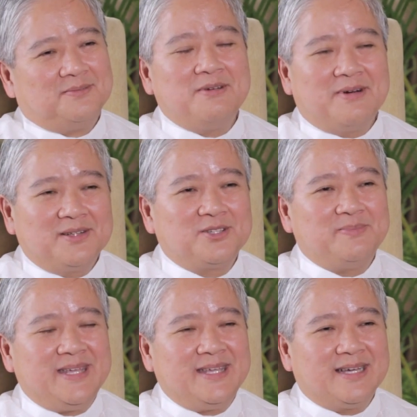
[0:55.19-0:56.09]
We want to
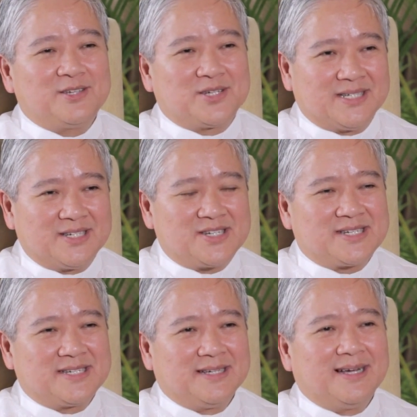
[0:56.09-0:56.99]
be a
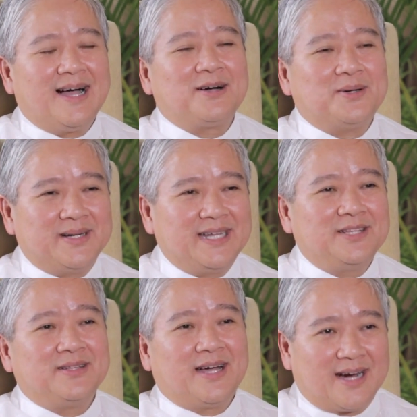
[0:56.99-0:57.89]
church
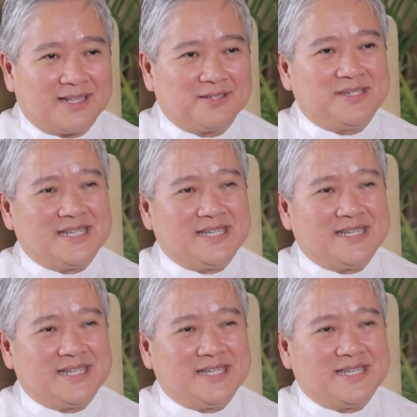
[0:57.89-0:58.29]
according to the heart of